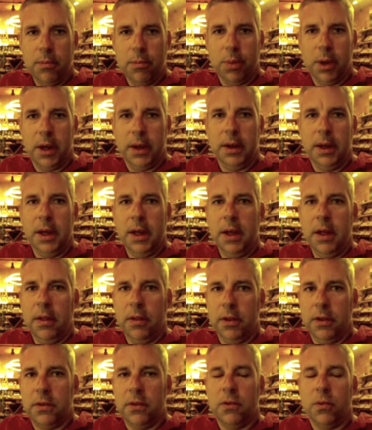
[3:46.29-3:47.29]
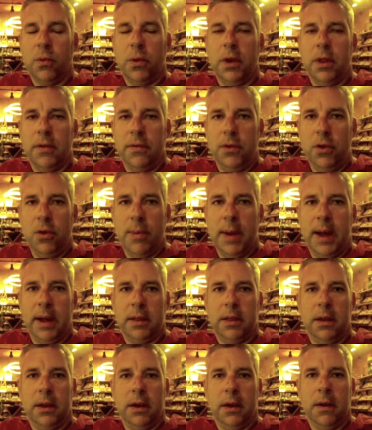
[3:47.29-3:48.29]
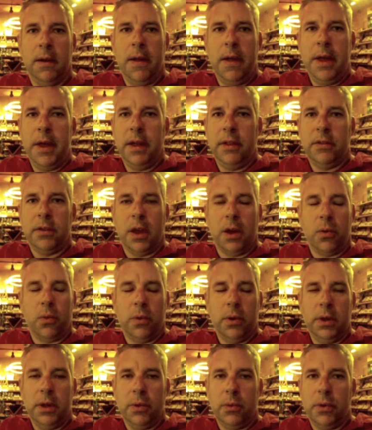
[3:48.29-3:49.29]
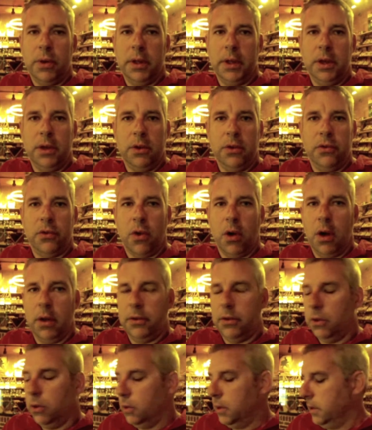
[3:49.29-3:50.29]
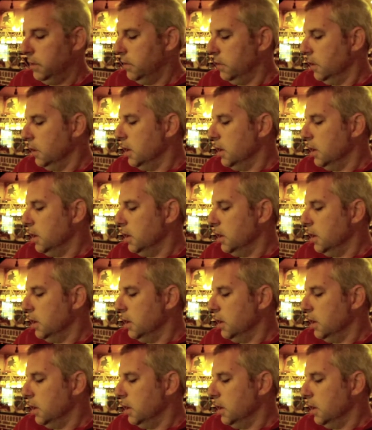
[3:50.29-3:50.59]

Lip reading: But this is one of the few back there. It's got a really, really good draw to it.